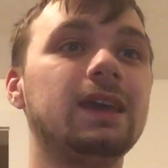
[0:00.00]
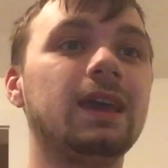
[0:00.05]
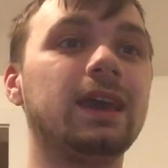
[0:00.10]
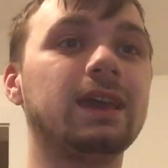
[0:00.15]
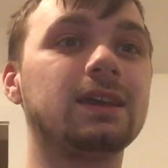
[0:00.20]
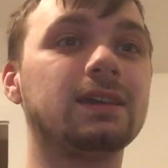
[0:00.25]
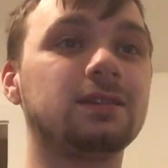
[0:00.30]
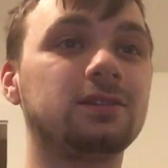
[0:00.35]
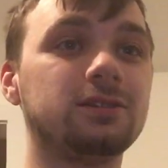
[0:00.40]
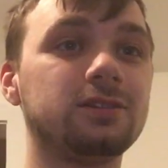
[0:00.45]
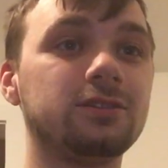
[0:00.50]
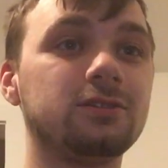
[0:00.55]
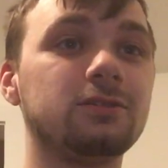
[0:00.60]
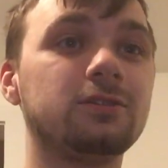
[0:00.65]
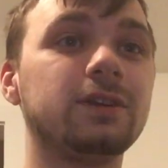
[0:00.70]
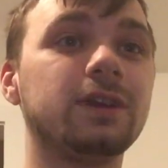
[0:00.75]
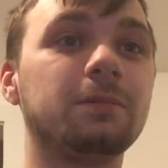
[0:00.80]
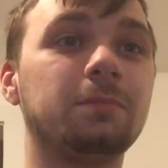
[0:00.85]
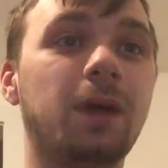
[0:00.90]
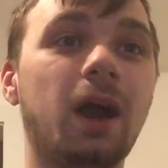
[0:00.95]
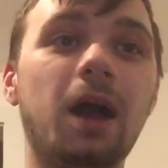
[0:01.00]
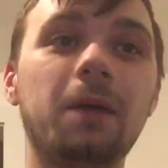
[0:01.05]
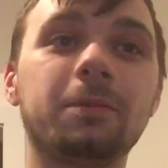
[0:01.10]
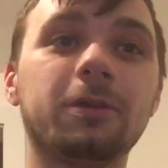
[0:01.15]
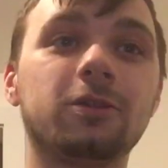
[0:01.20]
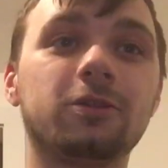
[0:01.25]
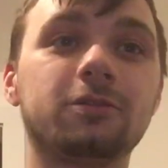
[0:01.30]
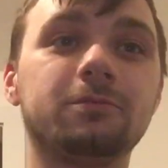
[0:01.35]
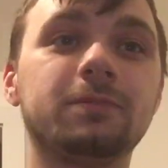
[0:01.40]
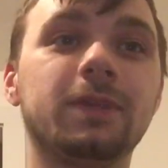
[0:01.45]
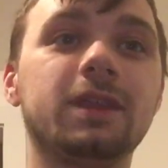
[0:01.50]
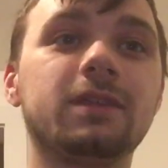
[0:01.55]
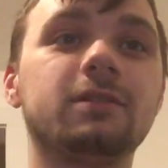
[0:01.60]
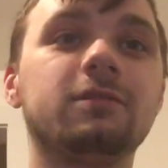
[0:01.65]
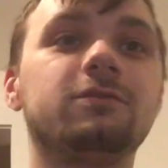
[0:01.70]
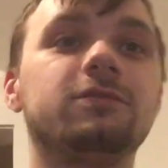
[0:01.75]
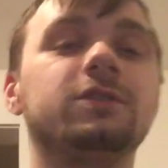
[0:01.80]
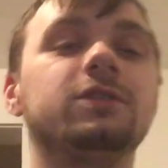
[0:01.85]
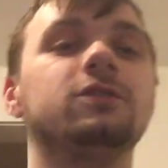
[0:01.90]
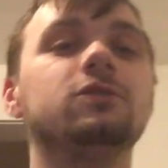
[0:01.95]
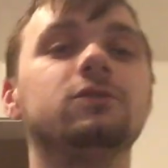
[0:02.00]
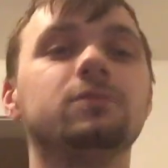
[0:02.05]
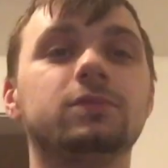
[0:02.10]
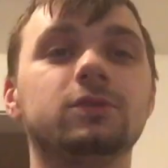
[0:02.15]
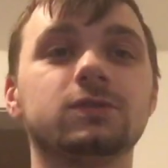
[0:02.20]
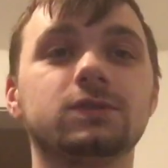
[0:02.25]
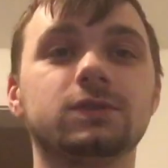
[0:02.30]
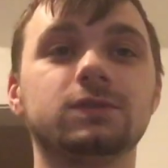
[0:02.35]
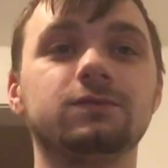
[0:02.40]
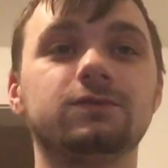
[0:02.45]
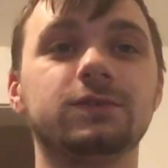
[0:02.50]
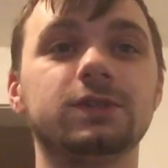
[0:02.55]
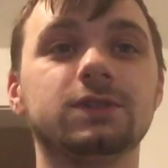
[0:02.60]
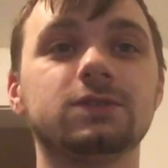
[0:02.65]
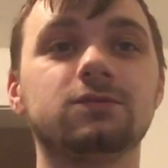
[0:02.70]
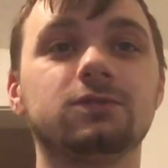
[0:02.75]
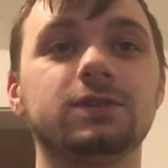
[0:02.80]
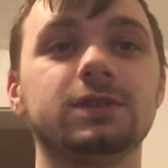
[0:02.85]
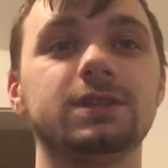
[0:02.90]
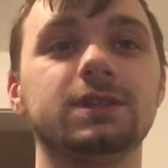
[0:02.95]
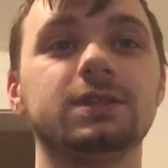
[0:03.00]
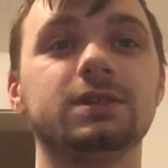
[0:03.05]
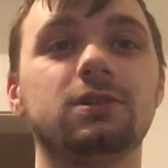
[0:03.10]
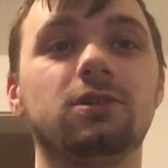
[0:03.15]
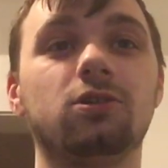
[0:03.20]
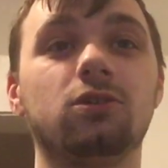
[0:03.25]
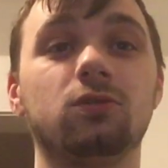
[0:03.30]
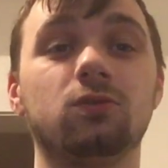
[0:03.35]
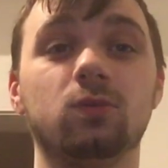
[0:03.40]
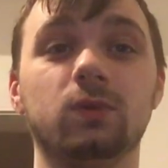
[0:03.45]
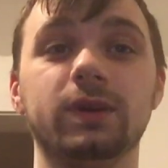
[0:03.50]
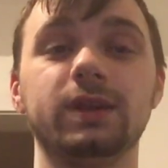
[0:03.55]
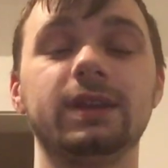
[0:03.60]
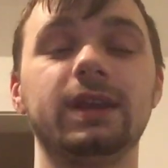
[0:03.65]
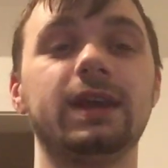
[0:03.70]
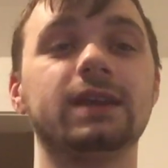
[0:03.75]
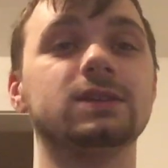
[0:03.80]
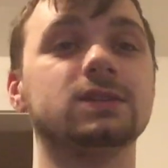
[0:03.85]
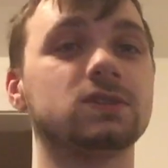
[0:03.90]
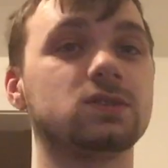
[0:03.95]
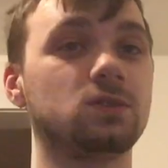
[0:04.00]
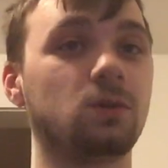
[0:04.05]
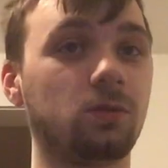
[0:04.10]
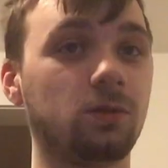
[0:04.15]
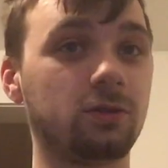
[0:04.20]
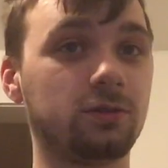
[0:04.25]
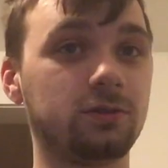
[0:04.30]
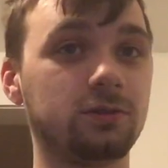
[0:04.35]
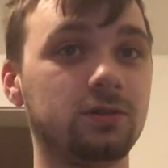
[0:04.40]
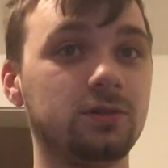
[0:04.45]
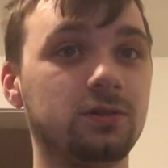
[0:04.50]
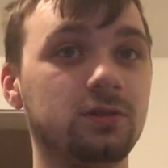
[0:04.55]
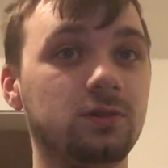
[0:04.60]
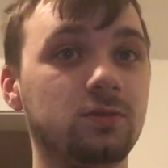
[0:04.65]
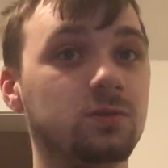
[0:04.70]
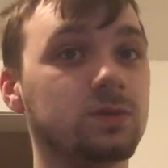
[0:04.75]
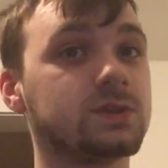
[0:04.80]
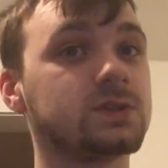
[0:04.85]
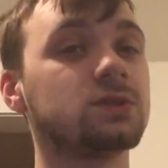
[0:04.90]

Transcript: A clear and popular method of renewable resources are wind and solar. With